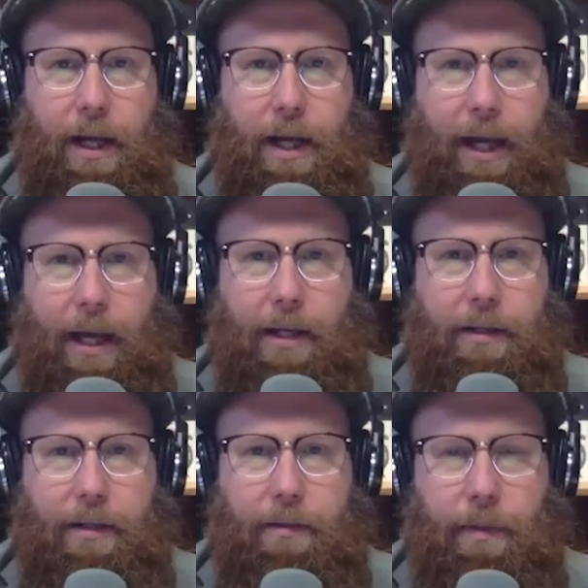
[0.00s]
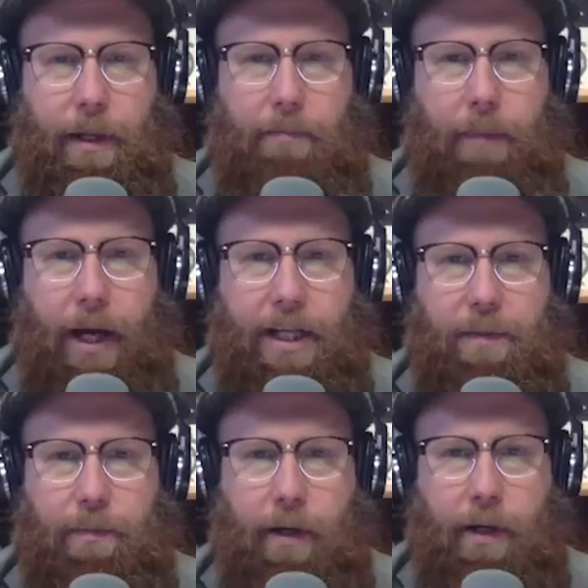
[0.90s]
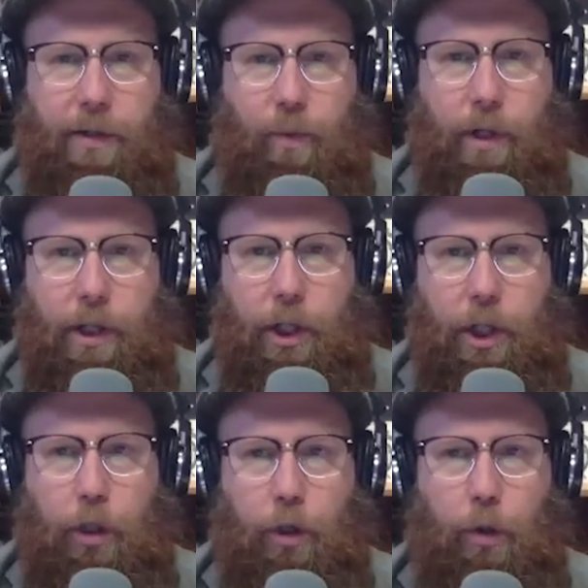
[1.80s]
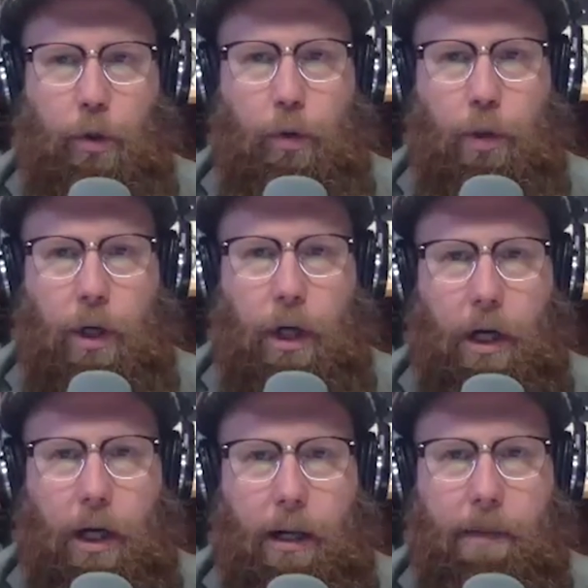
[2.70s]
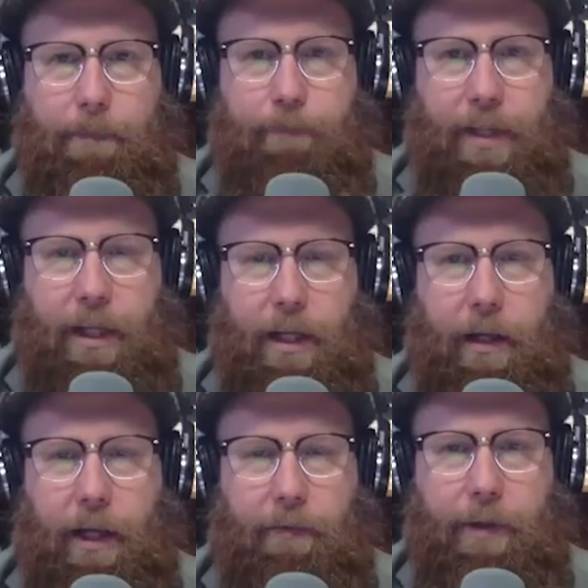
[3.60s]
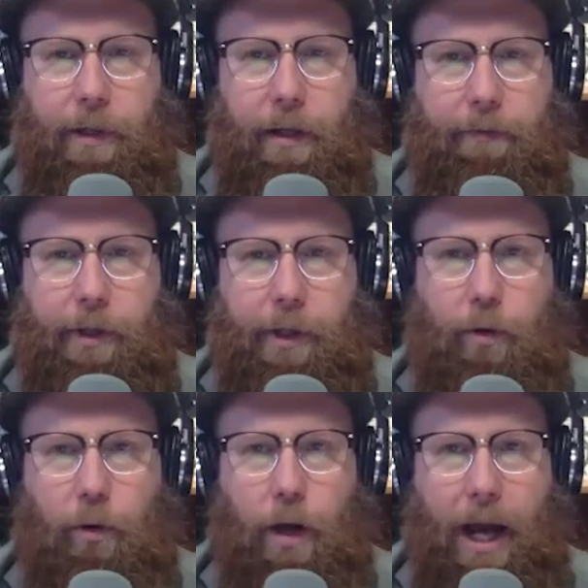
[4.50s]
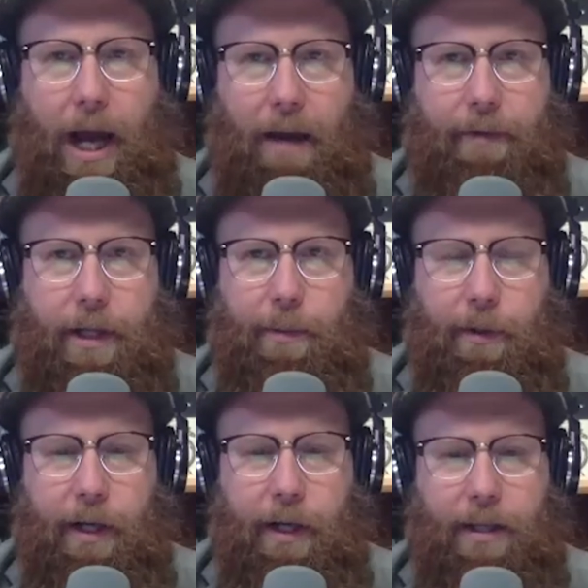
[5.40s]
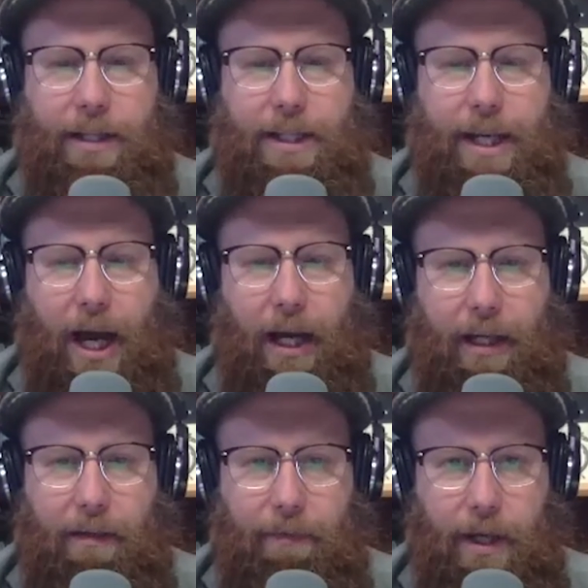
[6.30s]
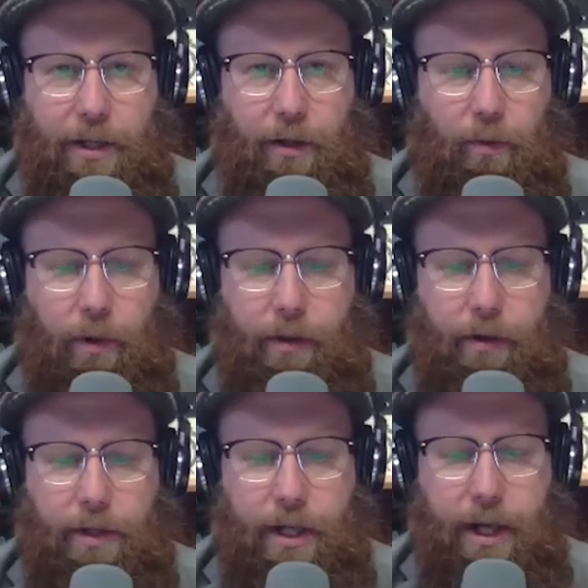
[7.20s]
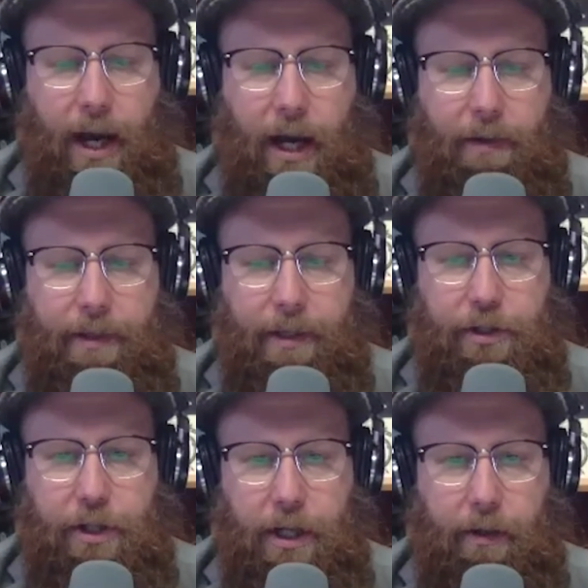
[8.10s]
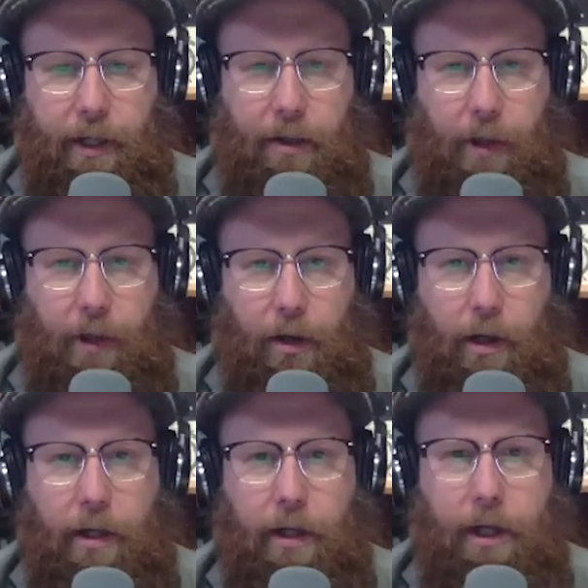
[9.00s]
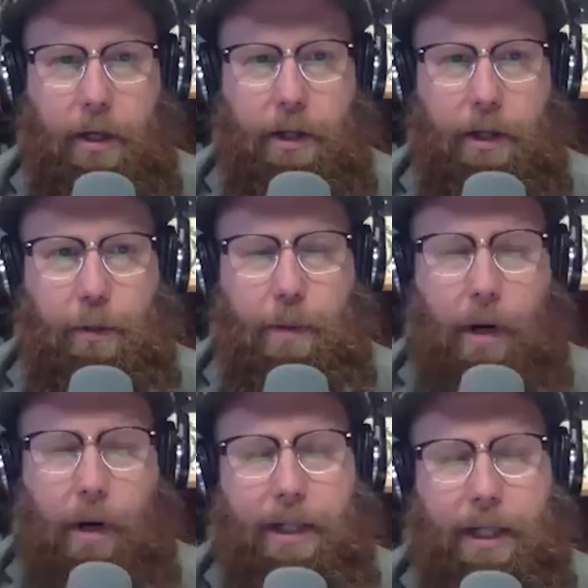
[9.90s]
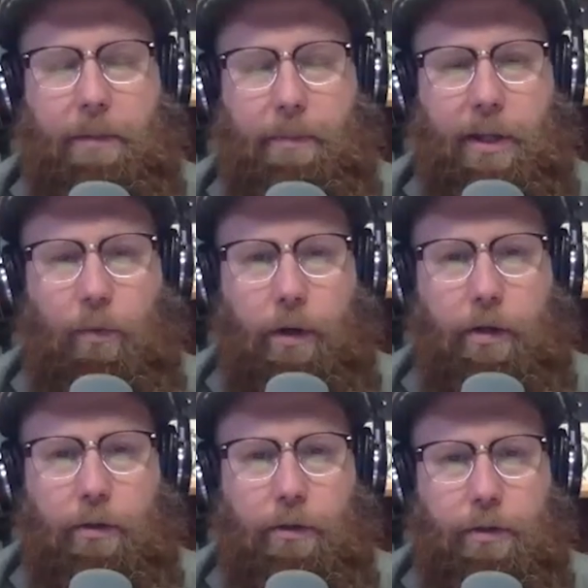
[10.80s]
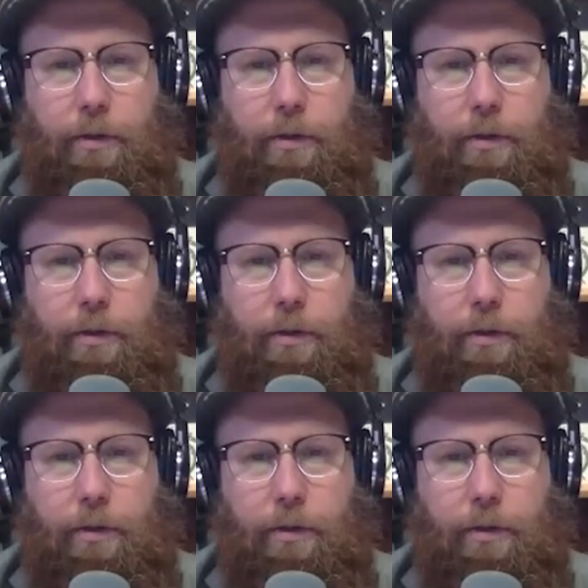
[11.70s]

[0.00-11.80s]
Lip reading: And in my experience, when you if you have a community that's not confessional, where there's not this sharing going on, then you probably need to be the one who